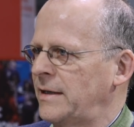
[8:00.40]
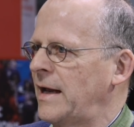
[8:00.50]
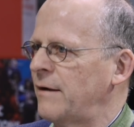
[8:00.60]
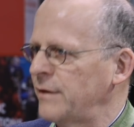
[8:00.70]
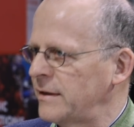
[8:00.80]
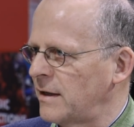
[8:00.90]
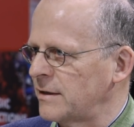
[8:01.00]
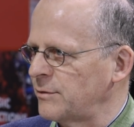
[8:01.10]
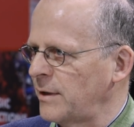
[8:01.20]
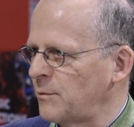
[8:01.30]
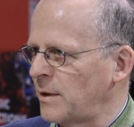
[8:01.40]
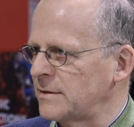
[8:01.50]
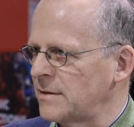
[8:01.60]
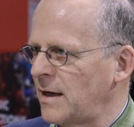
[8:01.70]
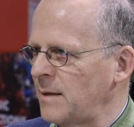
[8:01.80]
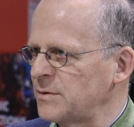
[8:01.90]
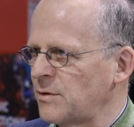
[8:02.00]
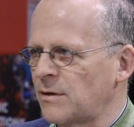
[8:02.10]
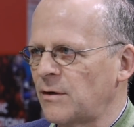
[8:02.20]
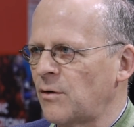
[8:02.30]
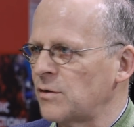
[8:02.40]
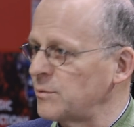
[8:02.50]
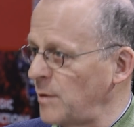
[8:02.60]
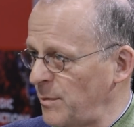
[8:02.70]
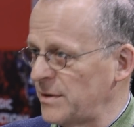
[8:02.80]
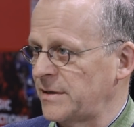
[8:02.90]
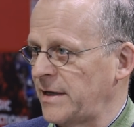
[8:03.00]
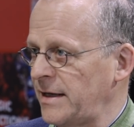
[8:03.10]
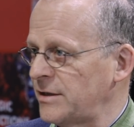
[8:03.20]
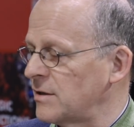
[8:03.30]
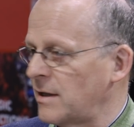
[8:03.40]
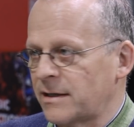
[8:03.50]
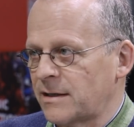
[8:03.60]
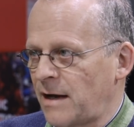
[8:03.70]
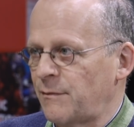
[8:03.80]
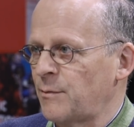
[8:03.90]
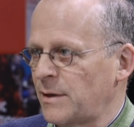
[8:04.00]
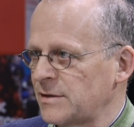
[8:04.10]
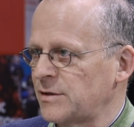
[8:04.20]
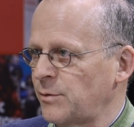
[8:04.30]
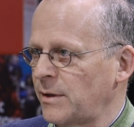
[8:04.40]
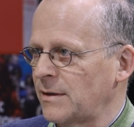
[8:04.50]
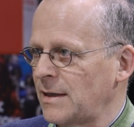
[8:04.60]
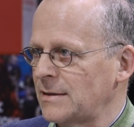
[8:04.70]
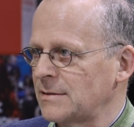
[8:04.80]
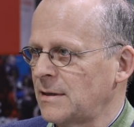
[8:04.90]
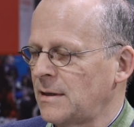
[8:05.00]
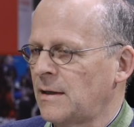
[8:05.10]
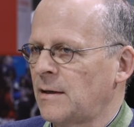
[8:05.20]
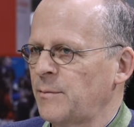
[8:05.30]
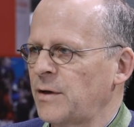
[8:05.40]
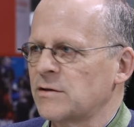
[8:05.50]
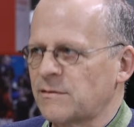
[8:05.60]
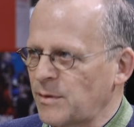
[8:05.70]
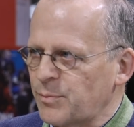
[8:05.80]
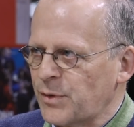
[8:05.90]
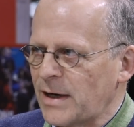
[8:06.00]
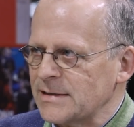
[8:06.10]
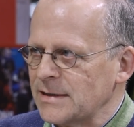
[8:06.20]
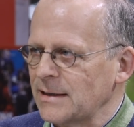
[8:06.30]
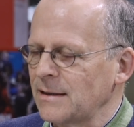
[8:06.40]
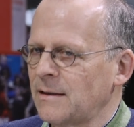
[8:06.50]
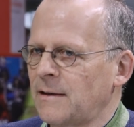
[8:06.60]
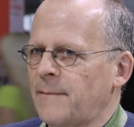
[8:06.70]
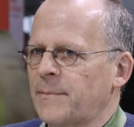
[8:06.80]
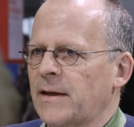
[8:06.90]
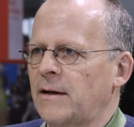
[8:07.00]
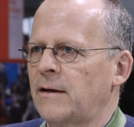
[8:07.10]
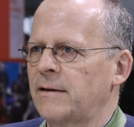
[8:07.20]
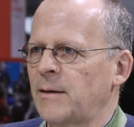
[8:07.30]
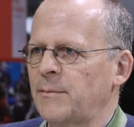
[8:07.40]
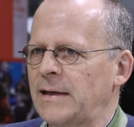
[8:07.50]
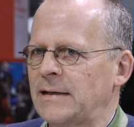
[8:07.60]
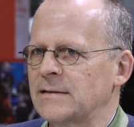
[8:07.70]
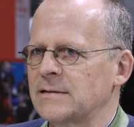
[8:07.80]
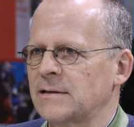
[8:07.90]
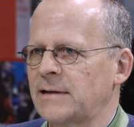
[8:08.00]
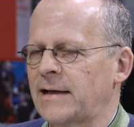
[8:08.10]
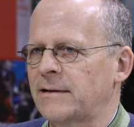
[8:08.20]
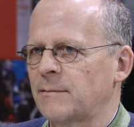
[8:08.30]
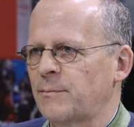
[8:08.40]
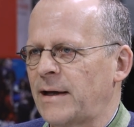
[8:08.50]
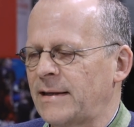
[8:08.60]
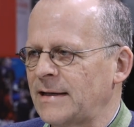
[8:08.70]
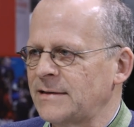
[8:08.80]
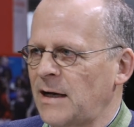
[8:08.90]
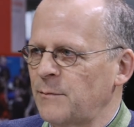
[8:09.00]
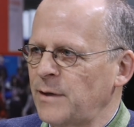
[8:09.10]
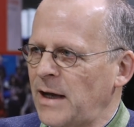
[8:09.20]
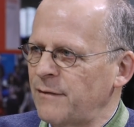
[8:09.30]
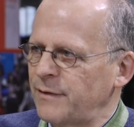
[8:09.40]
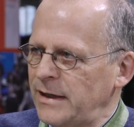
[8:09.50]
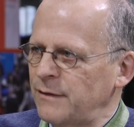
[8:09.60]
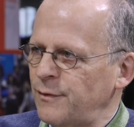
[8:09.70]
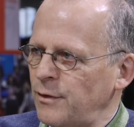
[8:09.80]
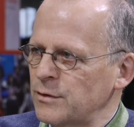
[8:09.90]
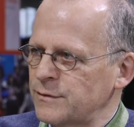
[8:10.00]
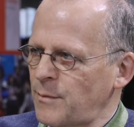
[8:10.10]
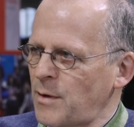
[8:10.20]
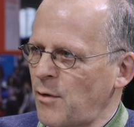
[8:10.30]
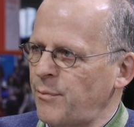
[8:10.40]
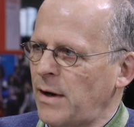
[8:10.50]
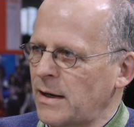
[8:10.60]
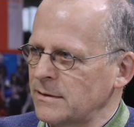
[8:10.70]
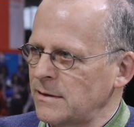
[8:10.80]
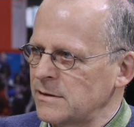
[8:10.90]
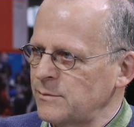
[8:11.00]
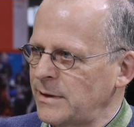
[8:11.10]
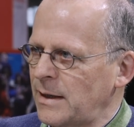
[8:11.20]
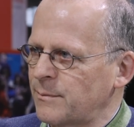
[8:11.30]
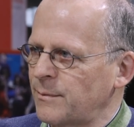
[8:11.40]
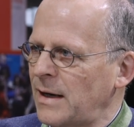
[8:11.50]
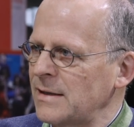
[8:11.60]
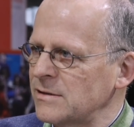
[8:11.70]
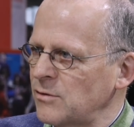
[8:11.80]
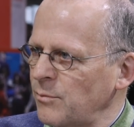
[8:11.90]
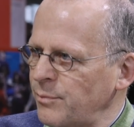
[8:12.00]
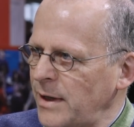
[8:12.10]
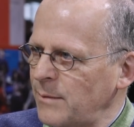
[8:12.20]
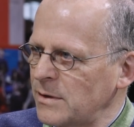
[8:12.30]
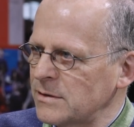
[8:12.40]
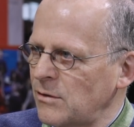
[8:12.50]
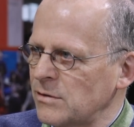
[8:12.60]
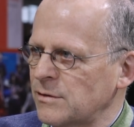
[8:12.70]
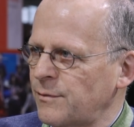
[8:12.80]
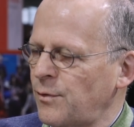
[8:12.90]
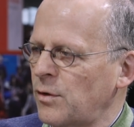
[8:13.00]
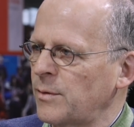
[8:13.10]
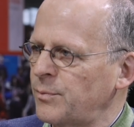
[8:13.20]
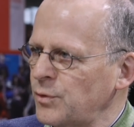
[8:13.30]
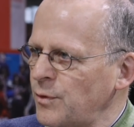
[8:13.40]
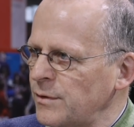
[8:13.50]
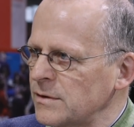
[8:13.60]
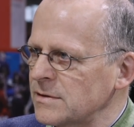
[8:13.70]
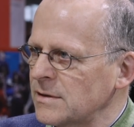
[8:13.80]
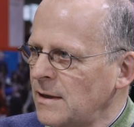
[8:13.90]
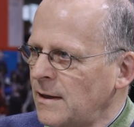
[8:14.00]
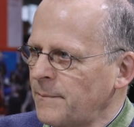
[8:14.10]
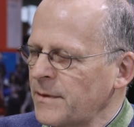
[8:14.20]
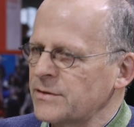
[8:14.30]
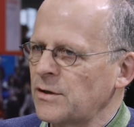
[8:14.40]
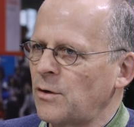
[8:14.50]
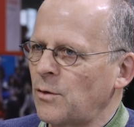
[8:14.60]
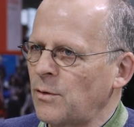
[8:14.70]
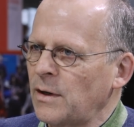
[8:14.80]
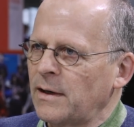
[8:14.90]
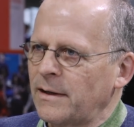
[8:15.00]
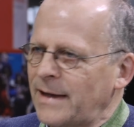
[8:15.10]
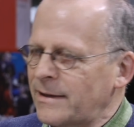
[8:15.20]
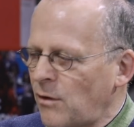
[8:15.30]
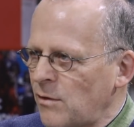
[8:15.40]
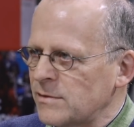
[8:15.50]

in every country at one time, so the launch will be staged like everyone is doing that because of the pricing. That means that by that time we have inflows from our partners. We get milestone payments also for approvals. So that